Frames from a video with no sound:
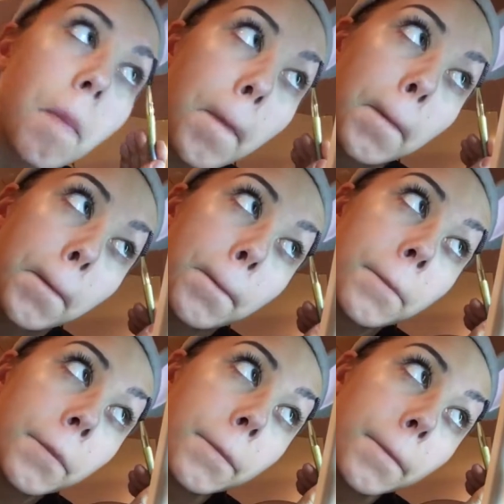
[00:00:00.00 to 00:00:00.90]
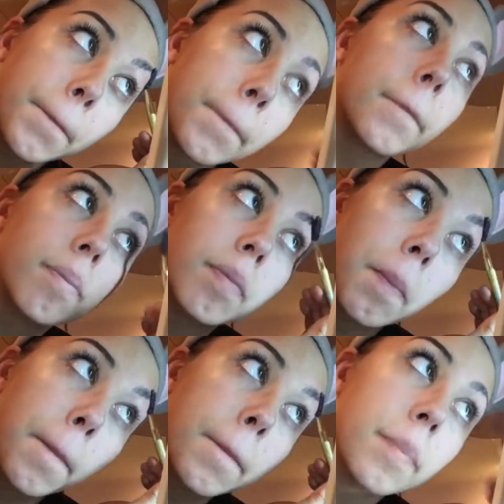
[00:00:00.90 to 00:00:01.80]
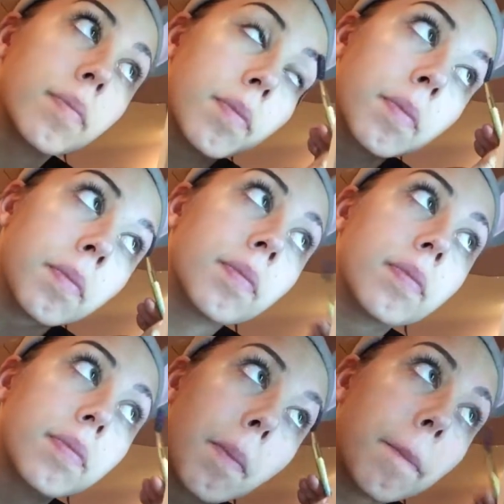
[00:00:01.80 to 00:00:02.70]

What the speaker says: so it gives that flat look that you